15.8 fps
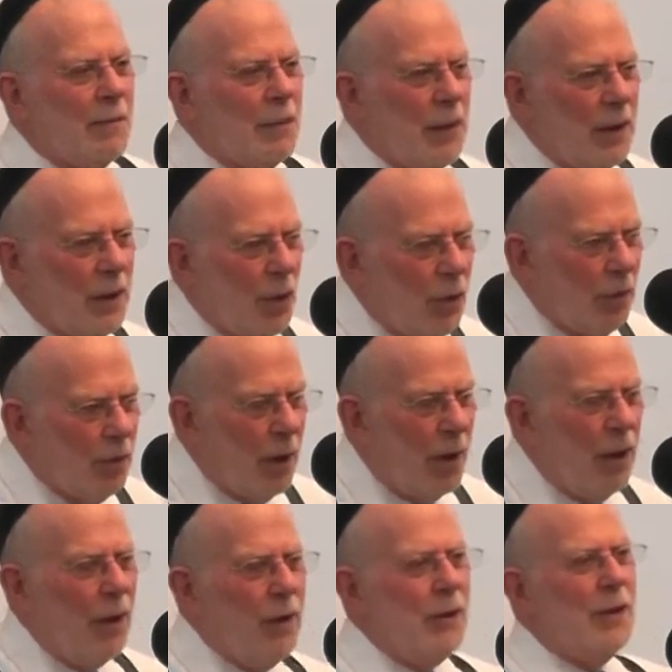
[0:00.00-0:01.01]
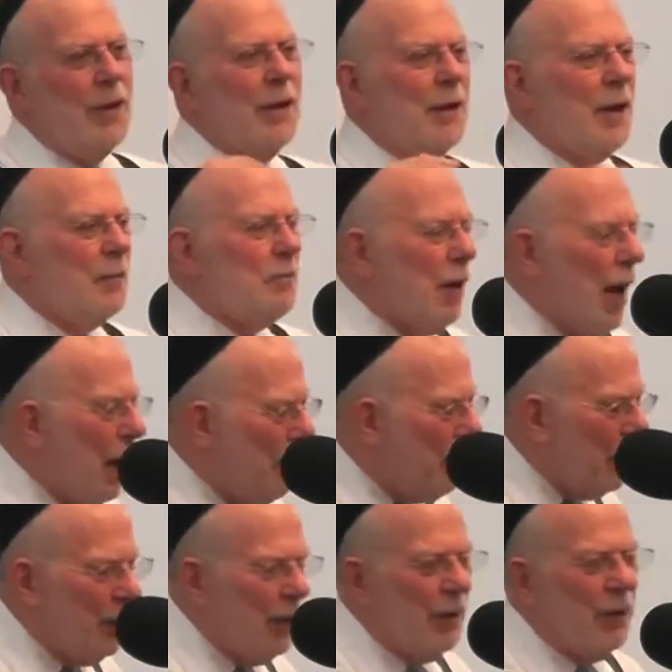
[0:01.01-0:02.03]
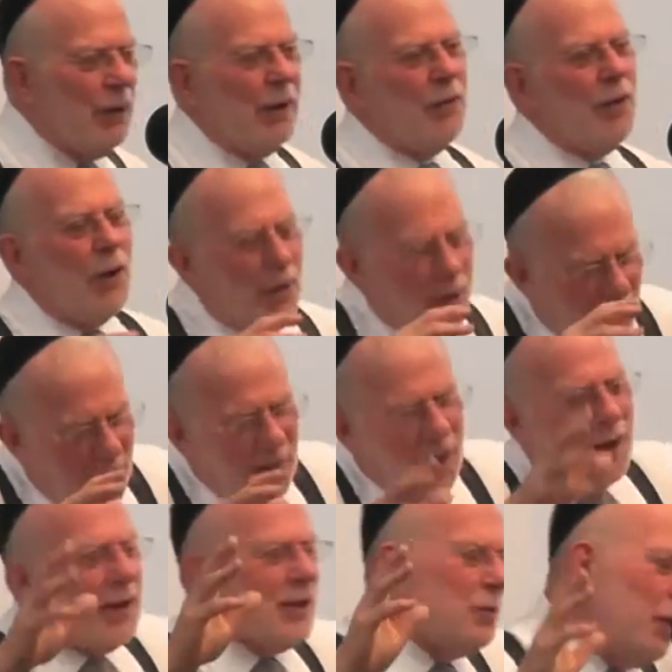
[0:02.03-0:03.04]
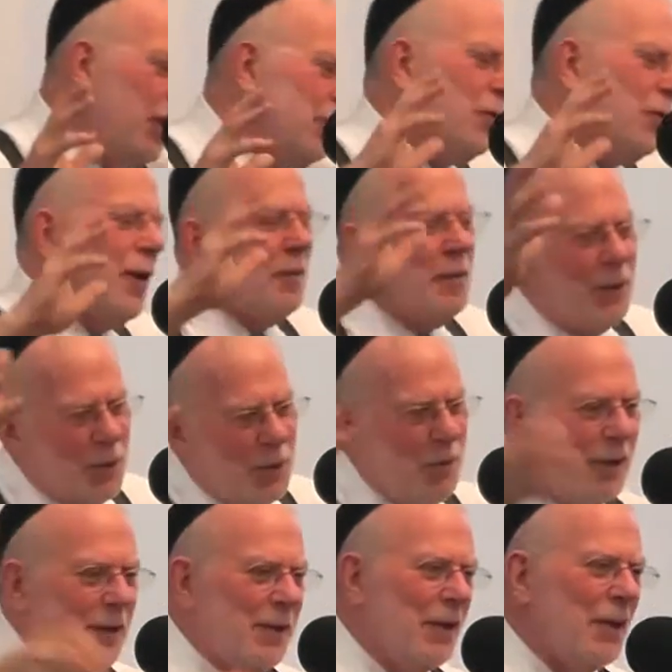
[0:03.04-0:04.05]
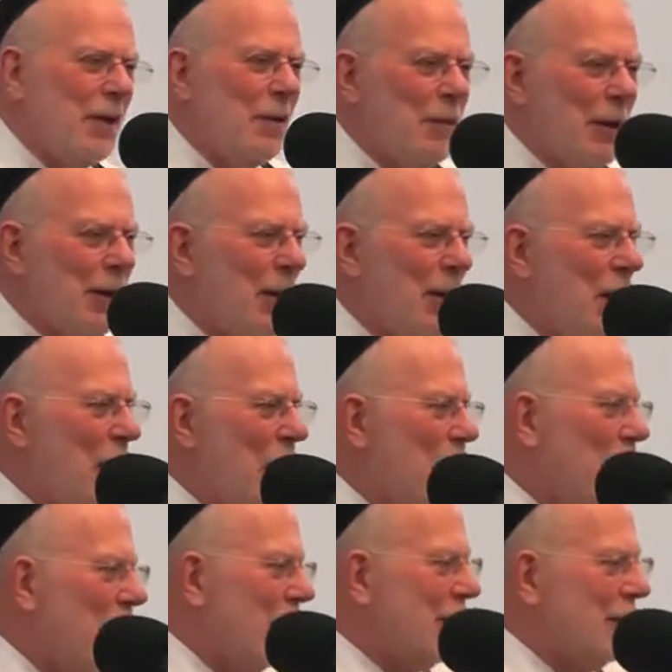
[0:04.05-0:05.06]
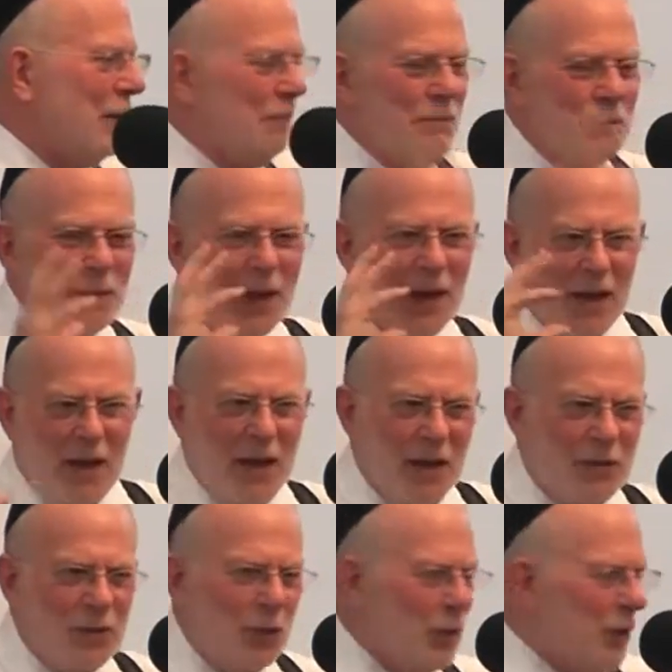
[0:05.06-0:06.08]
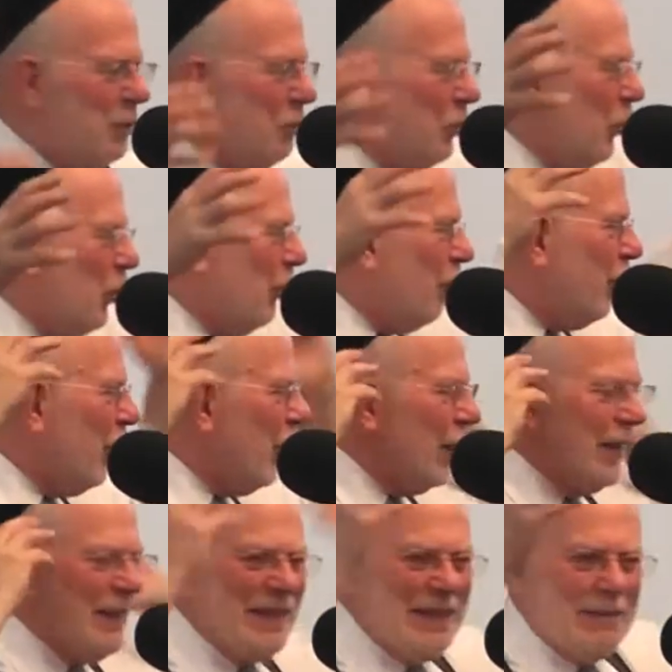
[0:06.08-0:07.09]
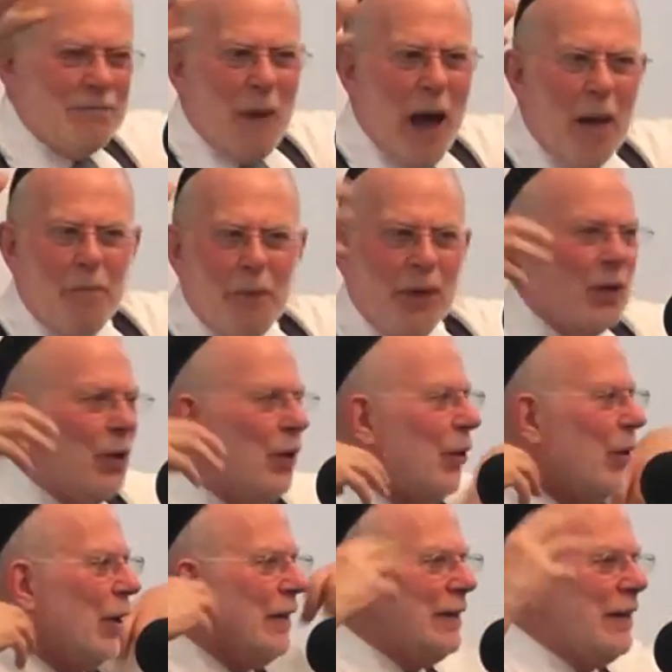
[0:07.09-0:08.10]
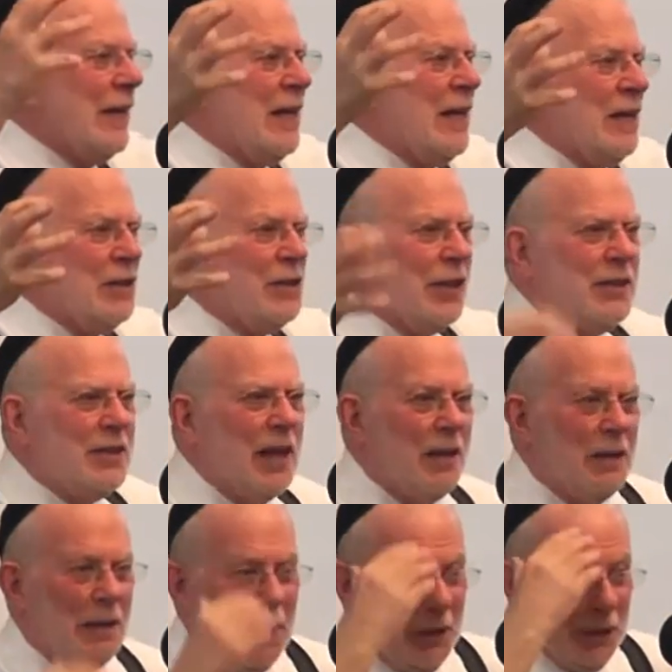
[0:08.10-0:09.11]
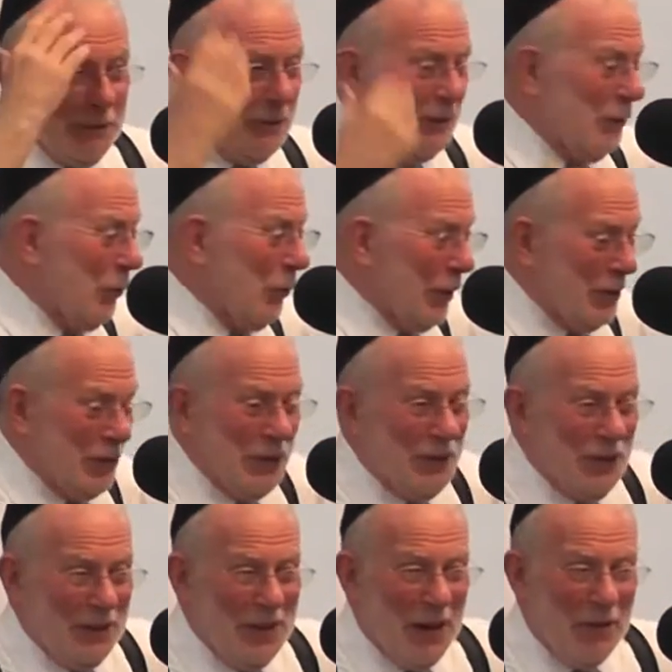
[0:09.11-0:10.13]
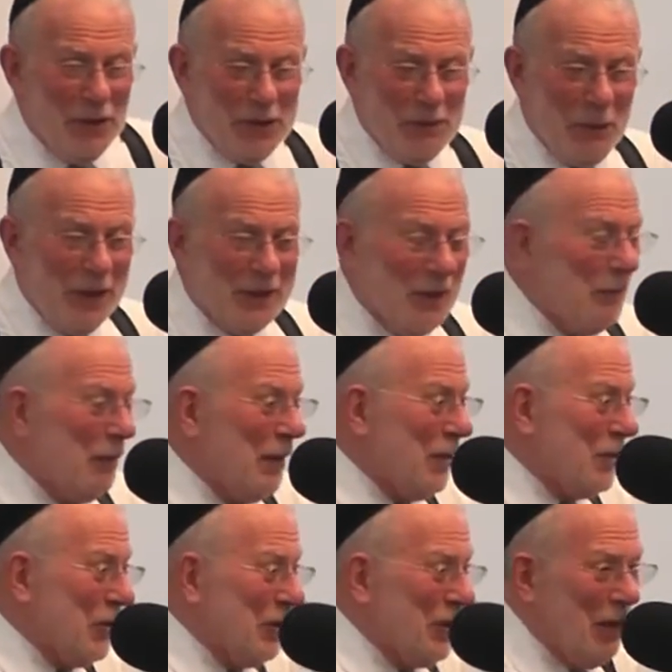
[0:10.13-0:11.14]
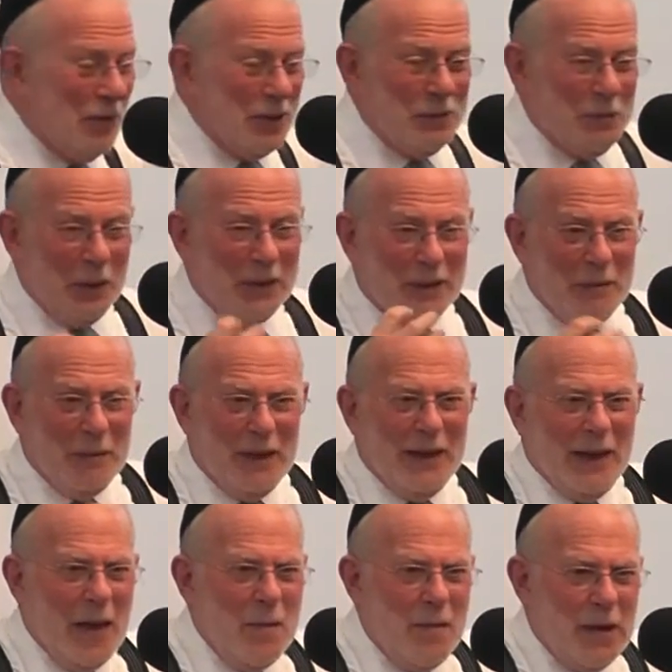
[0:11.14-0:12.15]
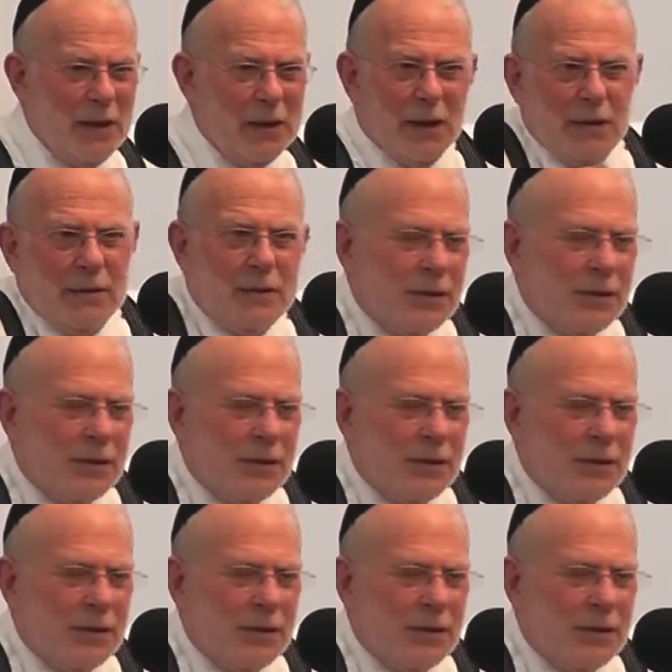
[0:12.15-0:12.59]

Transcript: you know, ugly and unpopular and everything, okay, I can speak to her, I mean, no big deal, you know, but, but if she was beautiful and popular and successful. Like, well, she'll never speak to me. She'll never speak to me. I mean,